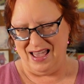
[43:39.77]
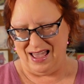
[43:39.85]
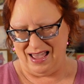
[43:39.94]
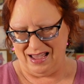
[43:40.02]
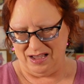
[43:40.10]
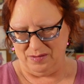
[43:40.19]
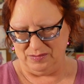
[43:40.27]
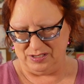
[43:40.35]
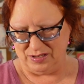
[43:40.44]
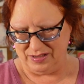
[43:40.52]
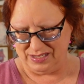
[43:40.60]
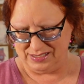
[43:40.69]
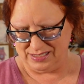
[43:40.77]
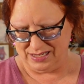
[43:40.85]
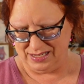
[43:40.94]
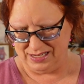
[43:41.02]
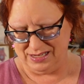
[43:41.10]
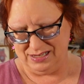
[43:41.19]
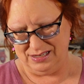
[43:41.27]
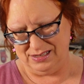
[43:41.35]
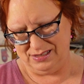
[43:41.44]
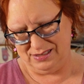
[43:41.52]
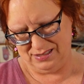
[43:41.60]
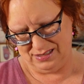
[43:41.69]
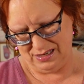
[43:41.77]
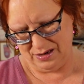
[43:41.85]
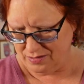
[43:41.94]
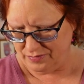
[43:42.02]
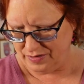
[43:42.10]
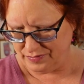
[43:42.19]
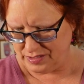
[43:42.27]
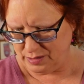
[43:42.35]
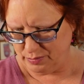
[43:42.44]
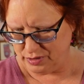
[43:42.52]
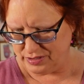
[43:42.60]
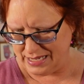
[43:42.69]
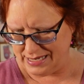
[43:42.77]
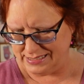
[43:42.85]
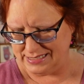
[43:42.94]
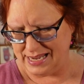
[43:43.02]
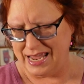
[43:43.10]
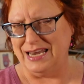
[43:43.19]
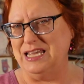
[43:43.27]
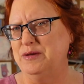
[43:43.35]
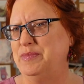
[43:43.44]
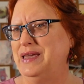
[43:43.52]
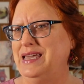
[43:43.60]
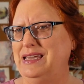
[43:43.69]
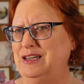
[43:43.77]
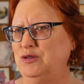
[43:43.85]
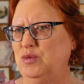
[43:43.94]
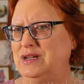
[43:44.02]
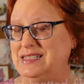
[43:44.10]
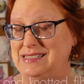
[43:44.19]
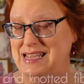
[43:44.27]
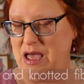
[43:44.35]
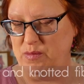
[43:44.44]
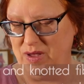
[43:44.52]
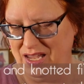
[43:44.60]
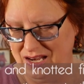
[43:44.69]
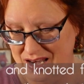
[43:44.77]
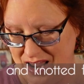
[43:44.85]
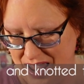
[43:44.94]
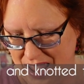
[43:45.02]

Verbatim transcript: Um, so this is 15% NEP, what does that mean?